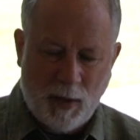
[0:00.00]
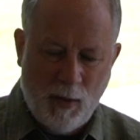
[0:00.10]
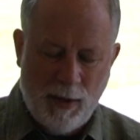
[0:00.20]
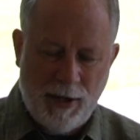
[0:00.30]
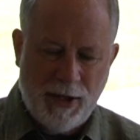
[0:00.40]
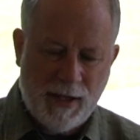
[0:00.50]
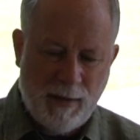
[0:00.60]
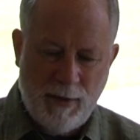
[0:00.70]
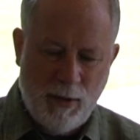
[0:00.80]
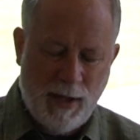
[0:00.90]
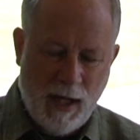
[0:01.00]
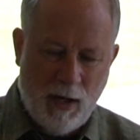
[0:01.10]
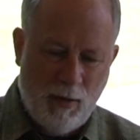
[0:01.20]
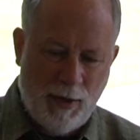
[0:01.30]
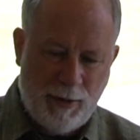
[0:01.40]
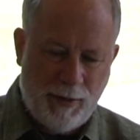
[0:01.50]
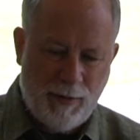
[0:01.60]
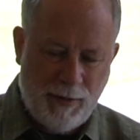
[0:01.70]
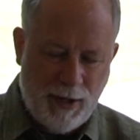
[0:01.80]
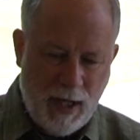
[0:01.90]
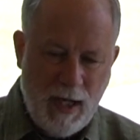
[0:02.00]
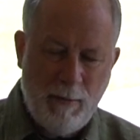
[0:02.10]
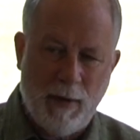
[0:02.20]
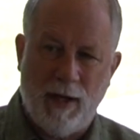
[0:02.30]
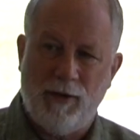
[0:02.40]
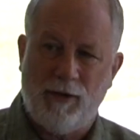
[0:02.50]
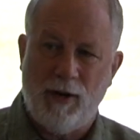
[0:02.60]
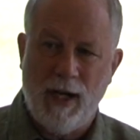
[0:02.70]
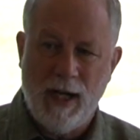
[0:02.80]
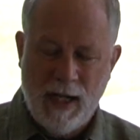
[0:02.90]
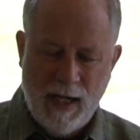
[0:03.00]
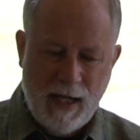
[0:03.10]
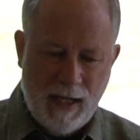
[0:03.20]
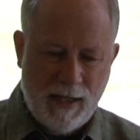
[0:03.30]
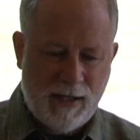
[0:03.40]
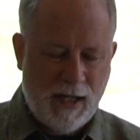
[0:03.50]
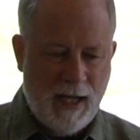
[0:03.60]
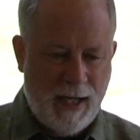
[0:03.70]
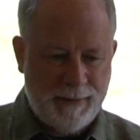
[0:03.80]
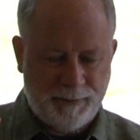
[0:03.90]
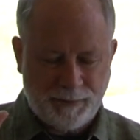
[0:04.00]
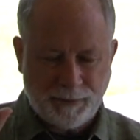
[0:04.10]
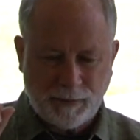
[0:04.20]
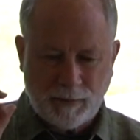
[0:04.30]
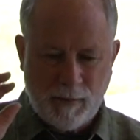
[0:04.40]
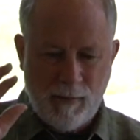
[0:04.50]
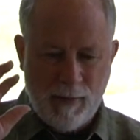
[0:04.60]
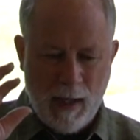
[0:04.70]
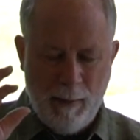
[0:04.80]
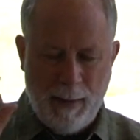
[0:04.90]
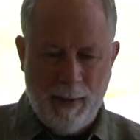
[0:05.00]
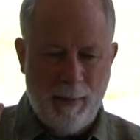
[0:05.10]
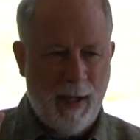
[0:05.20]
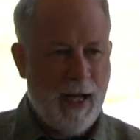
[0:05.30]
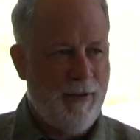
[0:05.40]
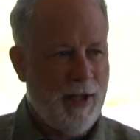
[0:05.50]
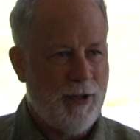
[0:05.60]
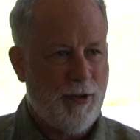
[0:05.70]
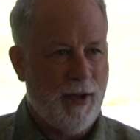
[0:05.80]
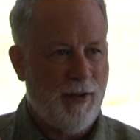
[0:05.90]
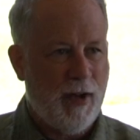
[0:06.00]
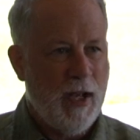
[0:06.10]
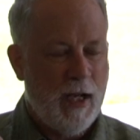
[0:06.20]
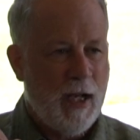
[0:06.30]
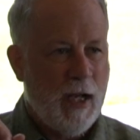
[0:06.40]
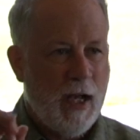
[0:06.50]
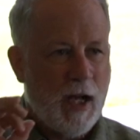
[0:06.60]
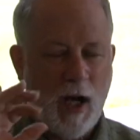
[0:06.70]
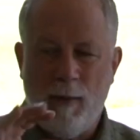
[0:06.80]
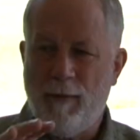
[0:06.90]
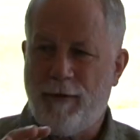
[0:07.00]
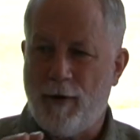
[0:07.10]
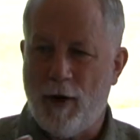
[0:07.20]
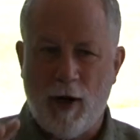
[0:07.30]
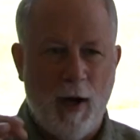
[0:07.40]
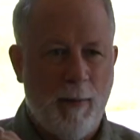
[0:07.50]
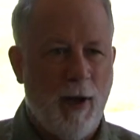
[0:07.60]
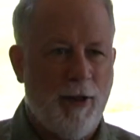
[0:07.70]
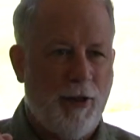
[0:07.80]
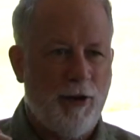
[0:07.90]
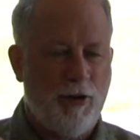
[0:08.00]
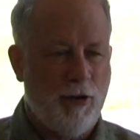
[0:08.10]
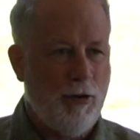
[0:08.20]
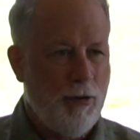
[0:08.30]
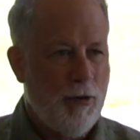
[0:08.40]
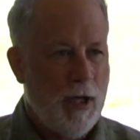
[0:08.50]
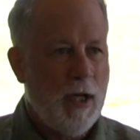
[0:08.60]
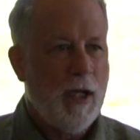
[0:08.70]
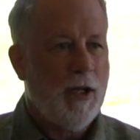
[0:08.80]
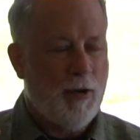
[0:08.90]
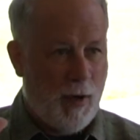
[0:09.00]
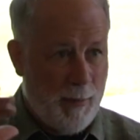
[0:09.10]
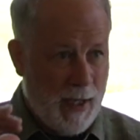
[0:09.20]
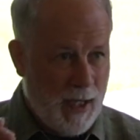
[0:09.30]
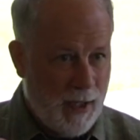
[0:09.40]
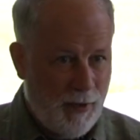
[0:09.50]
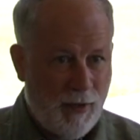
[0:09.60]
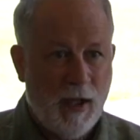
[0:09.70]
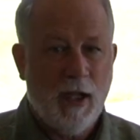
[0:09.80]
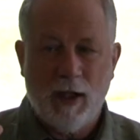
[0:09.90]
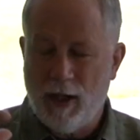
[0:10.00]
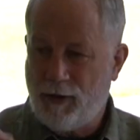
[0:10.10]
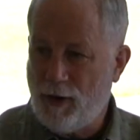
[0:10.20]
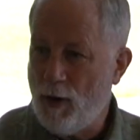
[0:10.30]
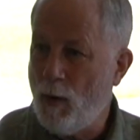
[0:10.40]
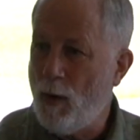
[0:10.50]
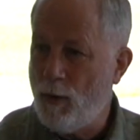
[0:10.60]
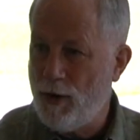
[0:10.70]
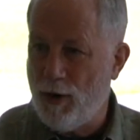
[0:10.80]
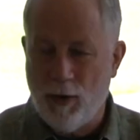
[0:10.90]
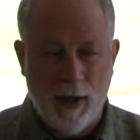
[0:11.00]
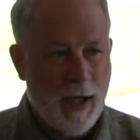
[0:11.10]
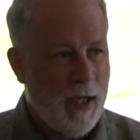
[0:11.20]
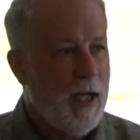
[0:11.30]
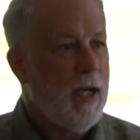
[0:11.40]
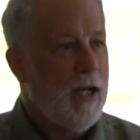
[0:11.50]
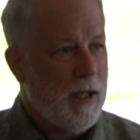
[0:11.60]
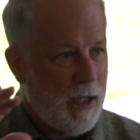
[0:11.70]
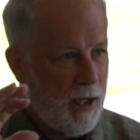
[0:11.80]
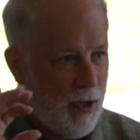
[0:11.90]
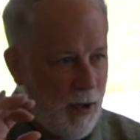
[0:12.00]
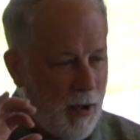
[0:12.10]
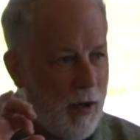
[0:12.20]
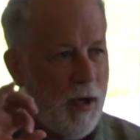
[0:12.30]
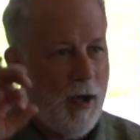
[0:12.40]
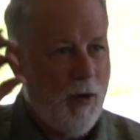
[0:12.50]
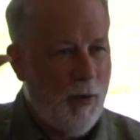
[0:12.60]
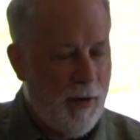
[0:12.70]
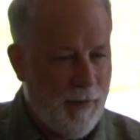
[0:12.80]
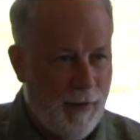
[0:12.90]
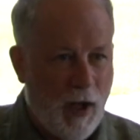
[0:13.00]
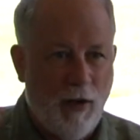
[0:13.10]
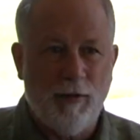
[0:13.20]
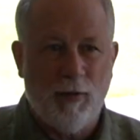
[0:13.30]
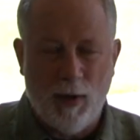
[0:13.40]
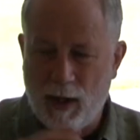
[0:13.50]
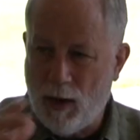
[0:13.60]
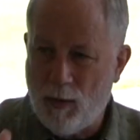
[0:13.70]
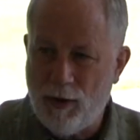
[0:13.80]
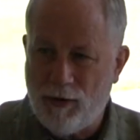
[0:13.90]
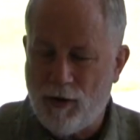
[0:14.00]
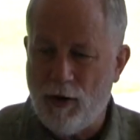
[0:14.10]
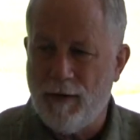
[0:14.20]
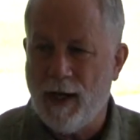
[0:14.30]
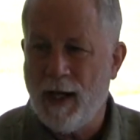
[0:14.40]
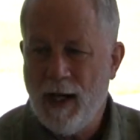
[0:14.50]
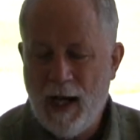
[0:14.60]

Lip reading: one of the things I'm doing now with team ministry is saying, people that might have an interest, come for a month or two to our meetings, listen to what we're doing, hear how we're involved, how we're serving,